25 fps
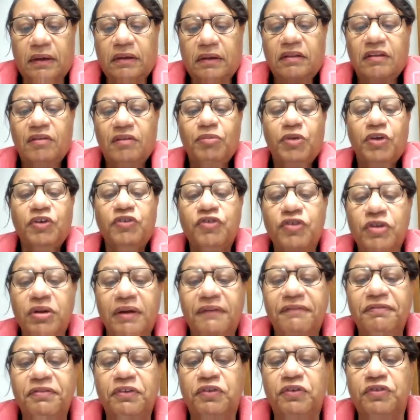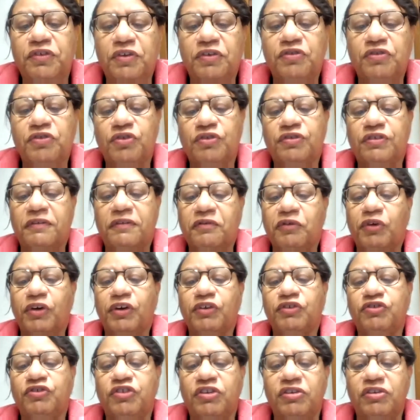The mission of the Sisters of
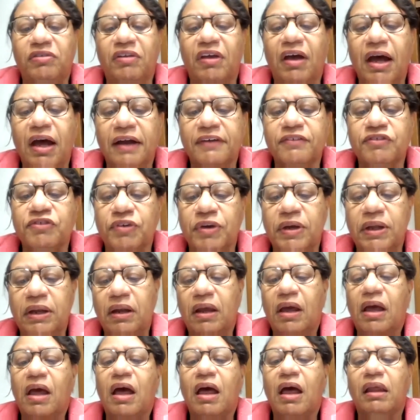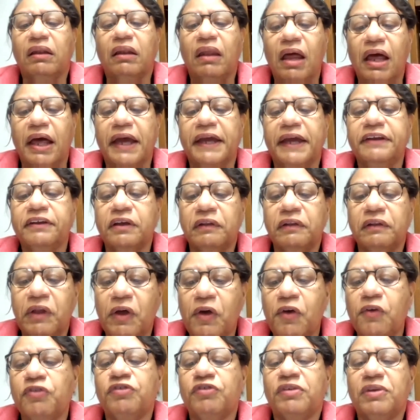Christian Doctrine aligned
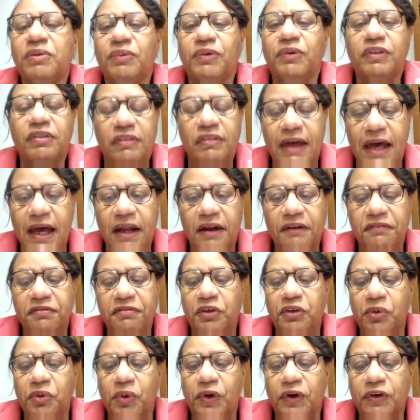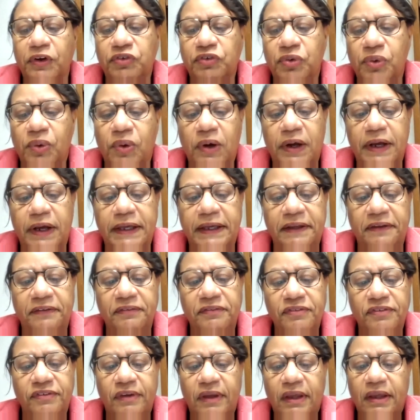closely with that of the
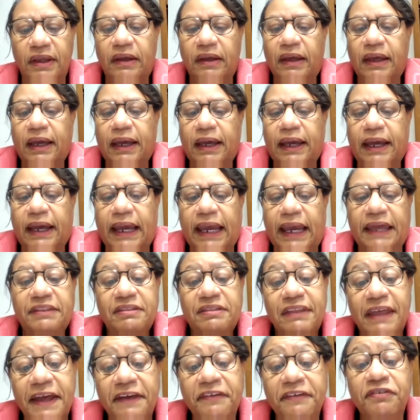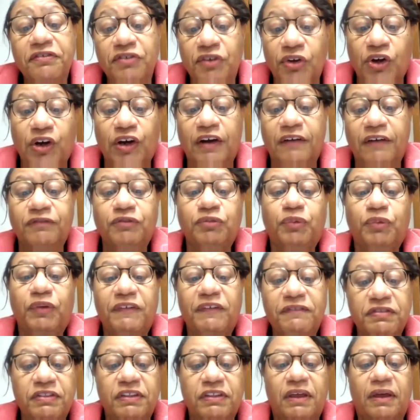Oratorians, and they served
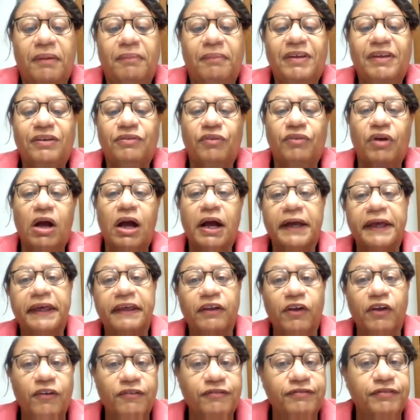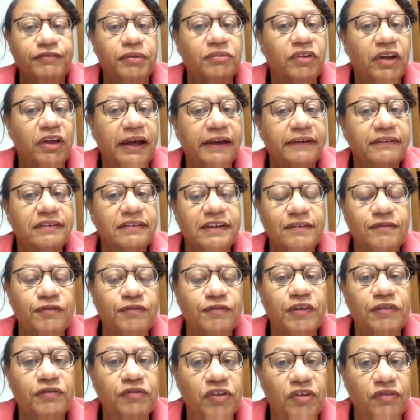with them in Rock Hill from
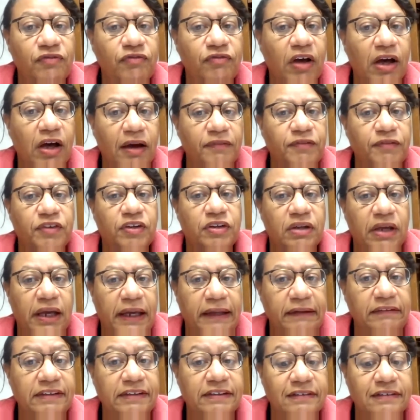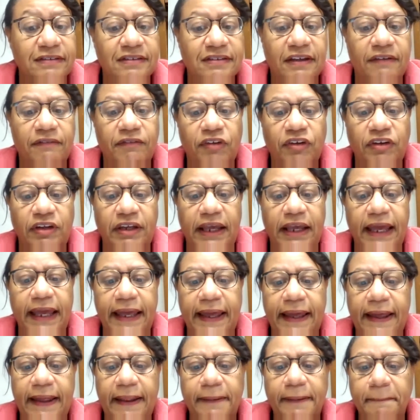1955 to
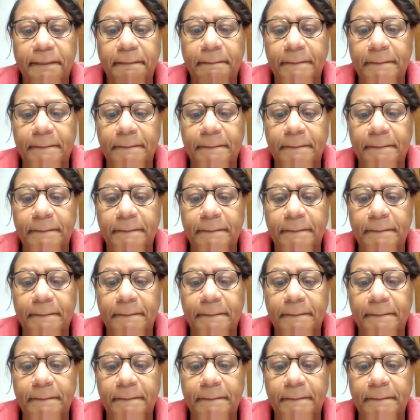1978.